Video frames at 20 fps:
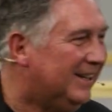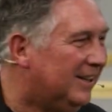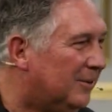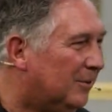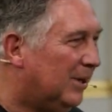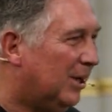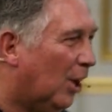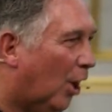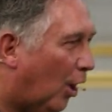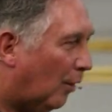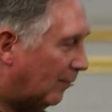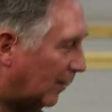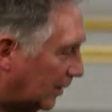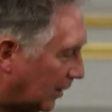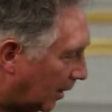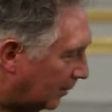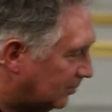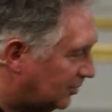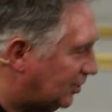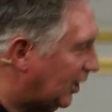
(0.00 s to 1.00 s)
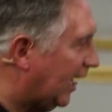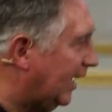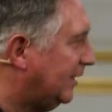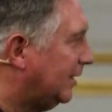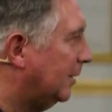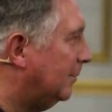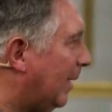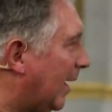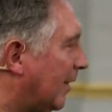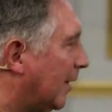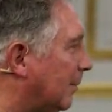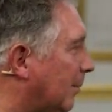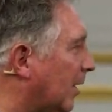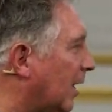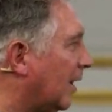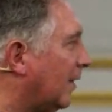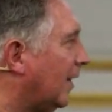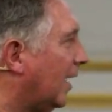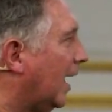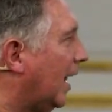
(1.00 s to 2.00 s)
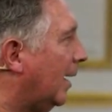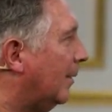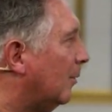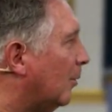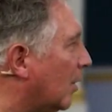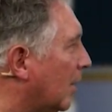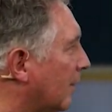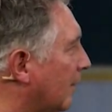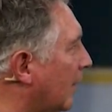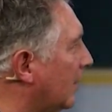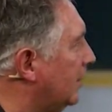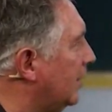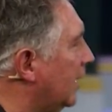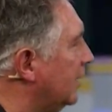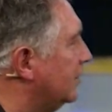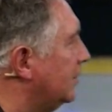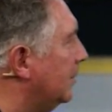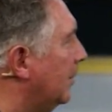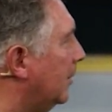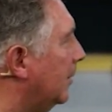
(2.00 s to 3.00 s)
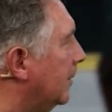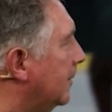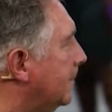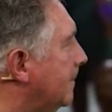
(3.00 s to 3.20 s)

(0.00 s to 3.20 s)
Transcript: We overcome Satan by the blood of the Lamb, the word of our testimony.